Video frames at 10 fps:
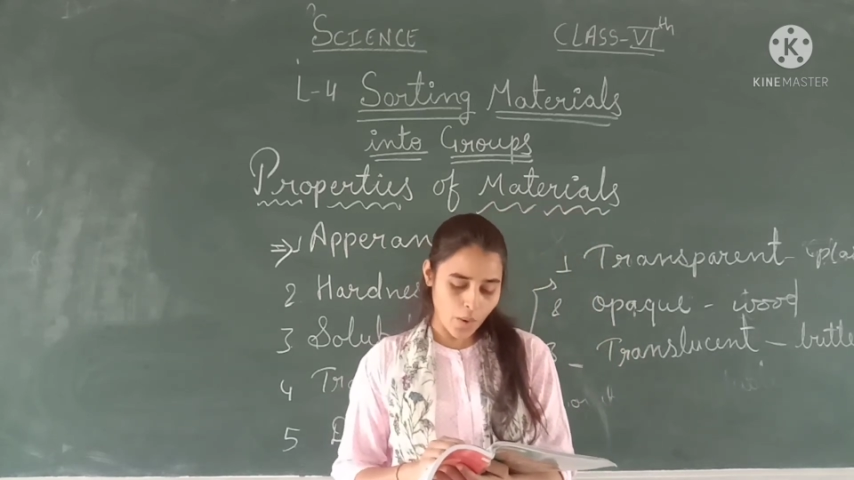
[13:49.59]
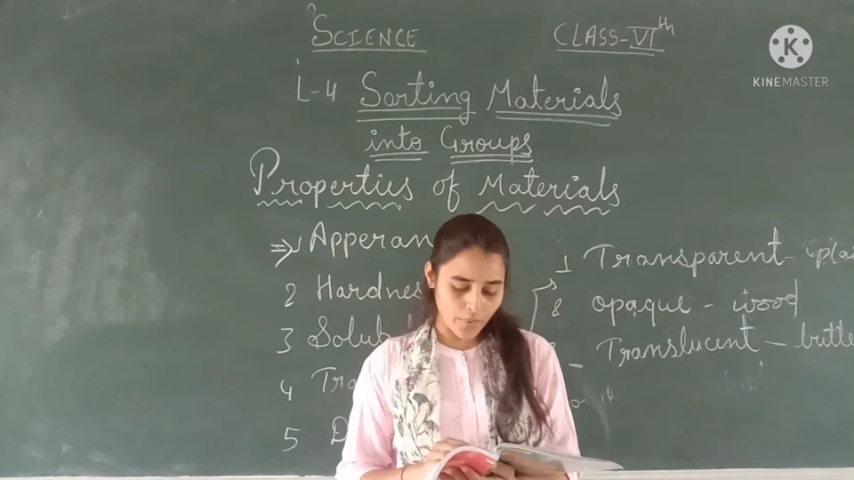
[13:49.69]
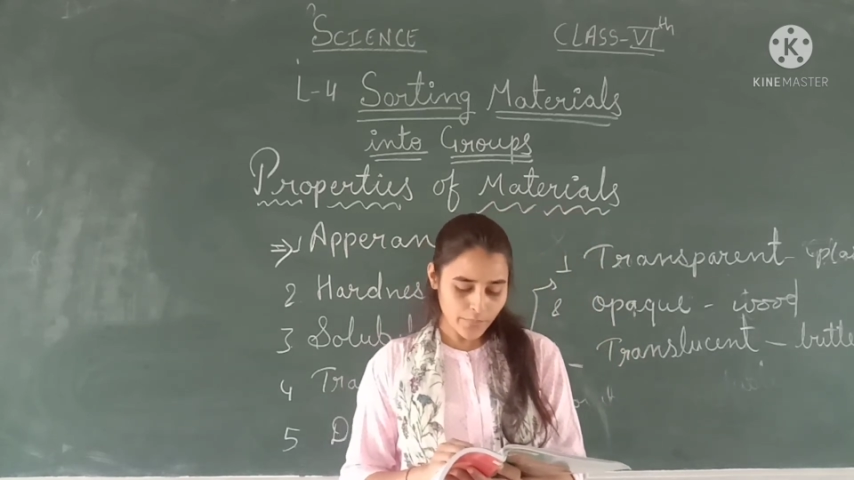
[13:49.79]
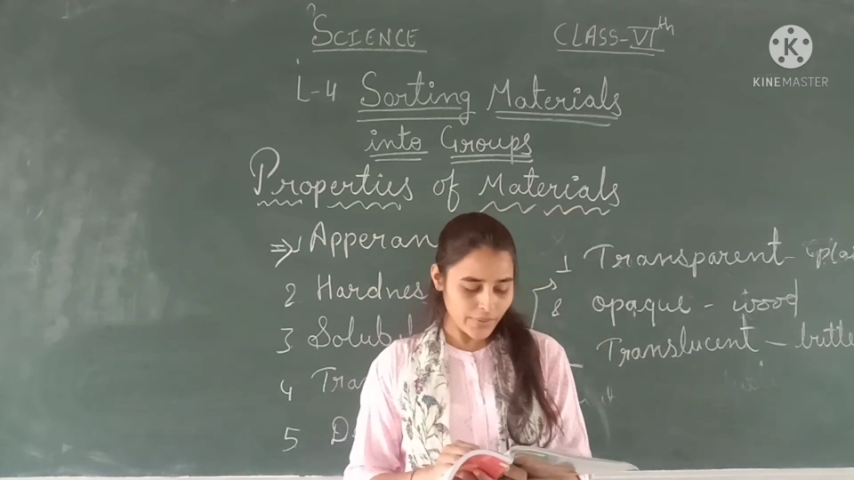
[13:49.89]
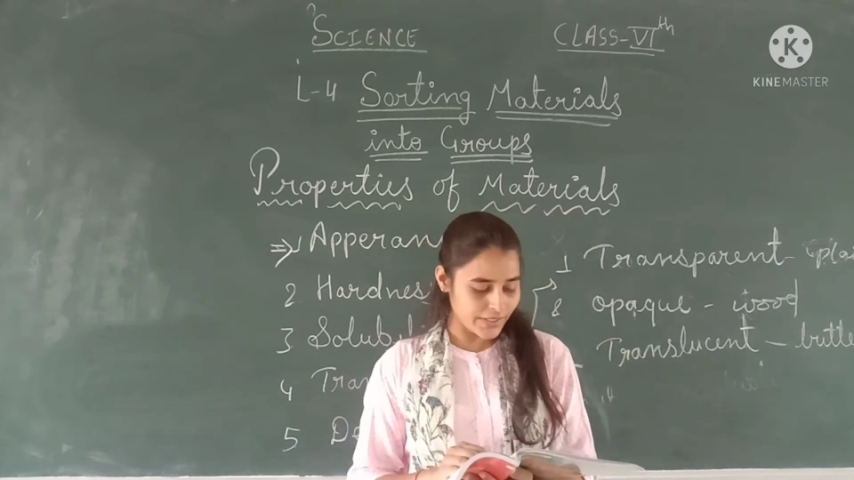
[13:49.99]

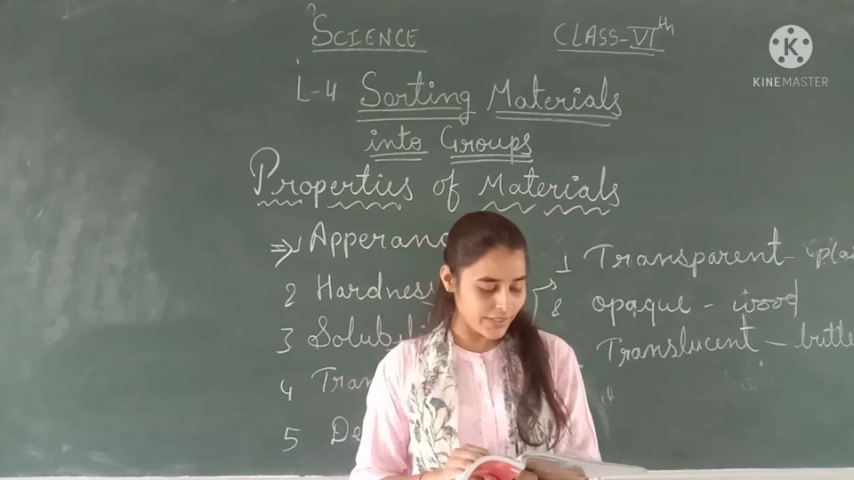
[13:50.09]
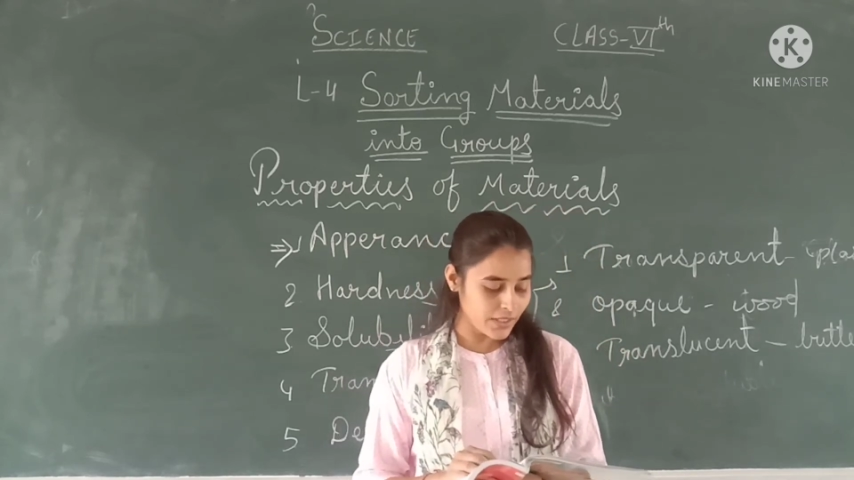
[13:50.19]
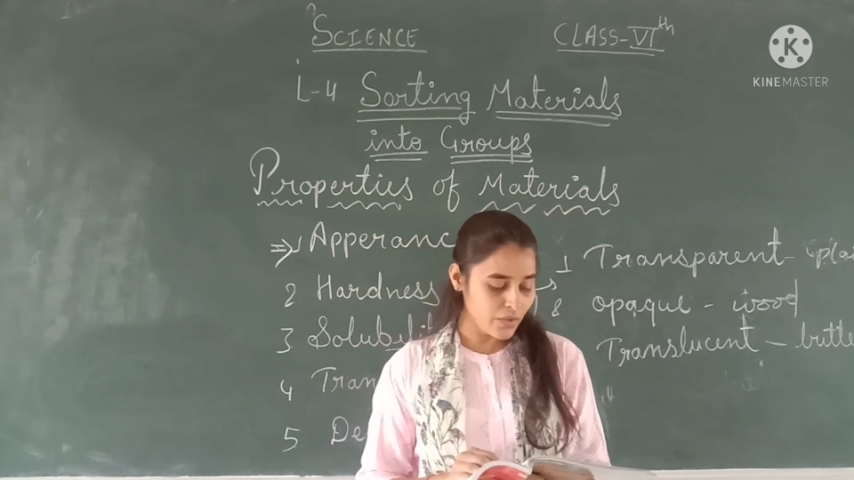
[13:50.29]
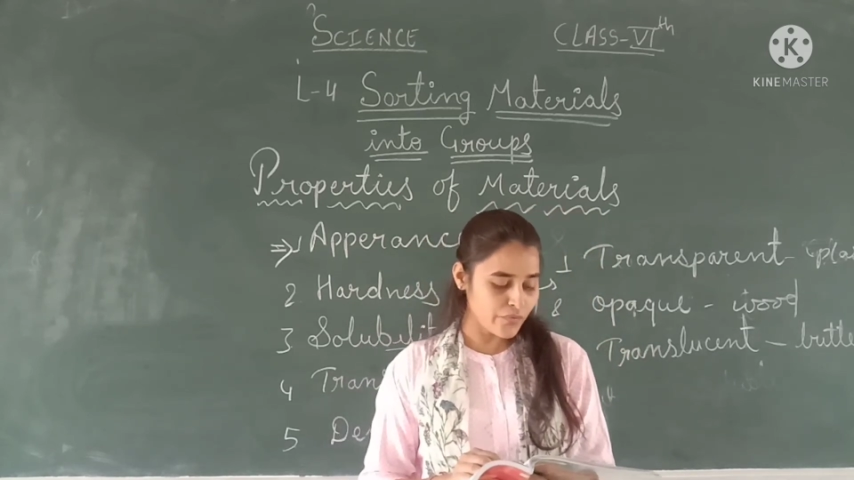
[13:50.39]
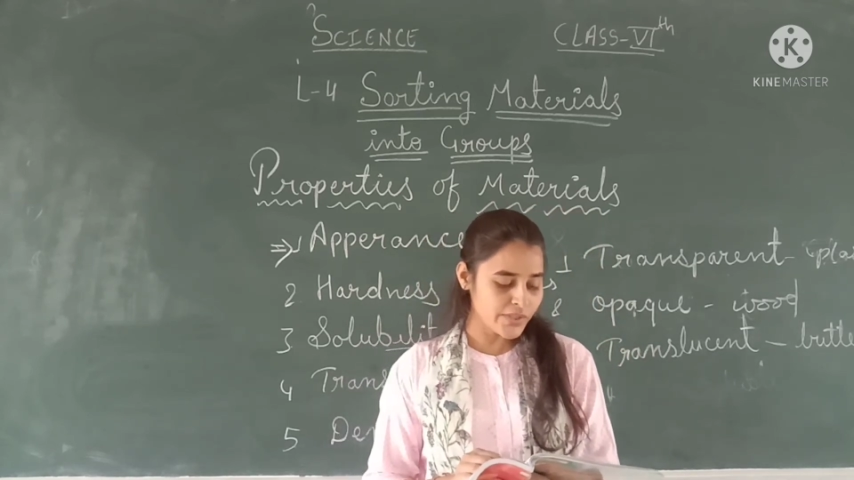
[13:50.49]
common
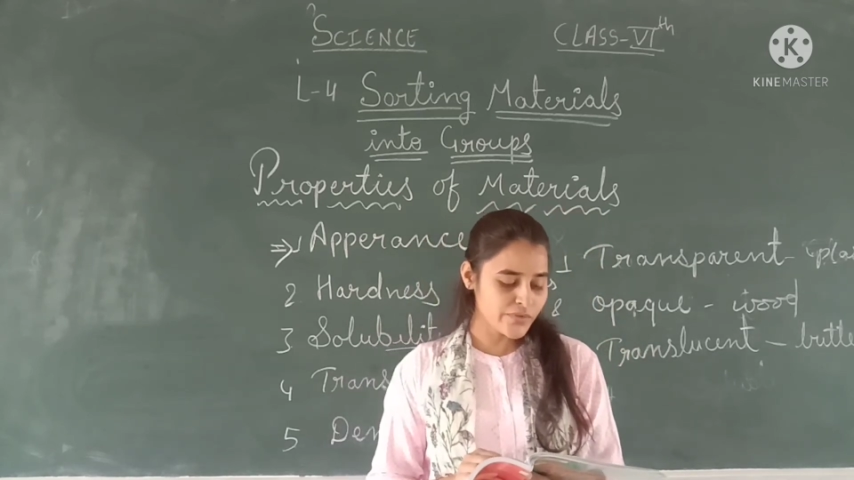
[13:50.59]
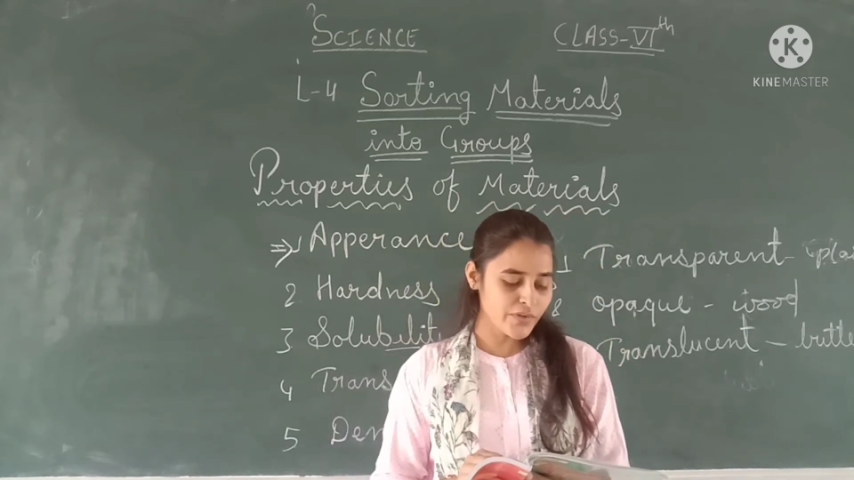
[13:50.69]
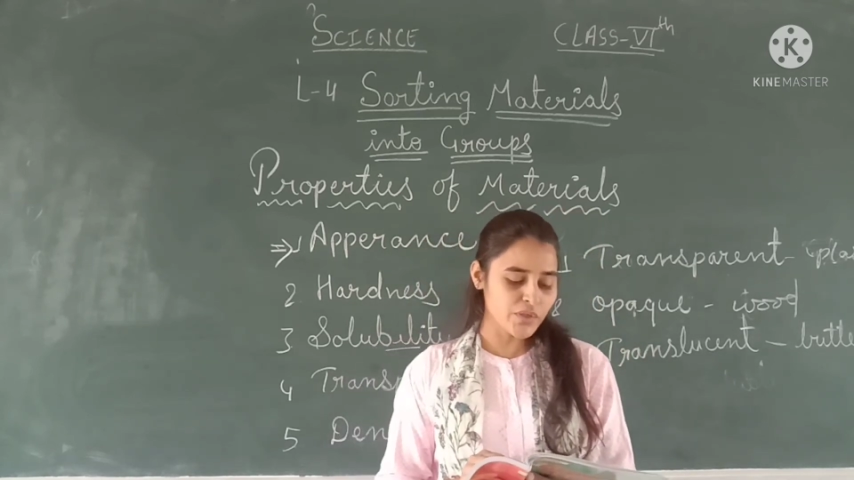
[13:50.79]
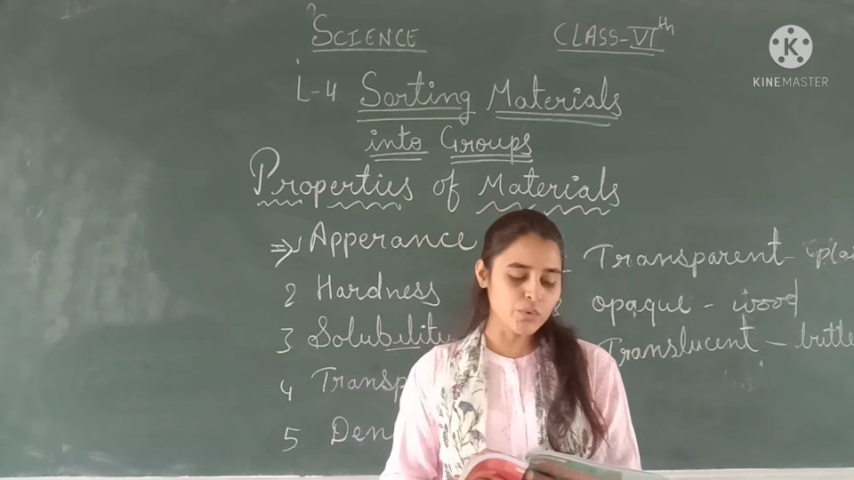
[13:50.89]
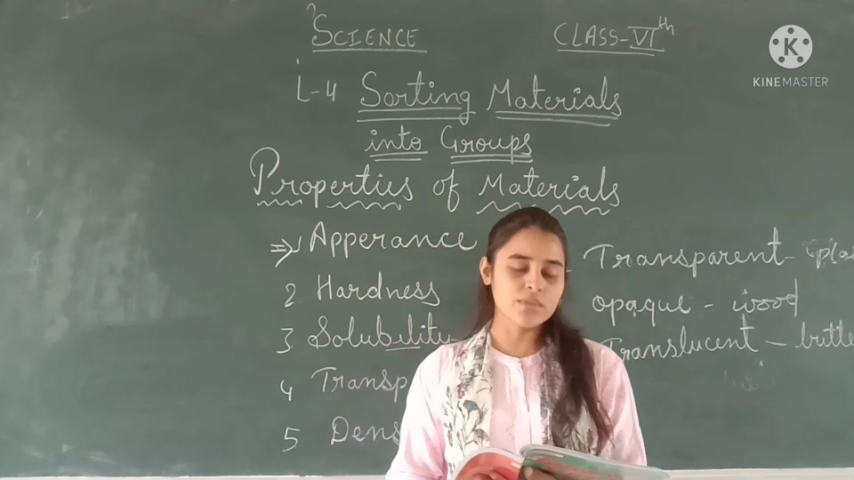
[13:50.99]
material which we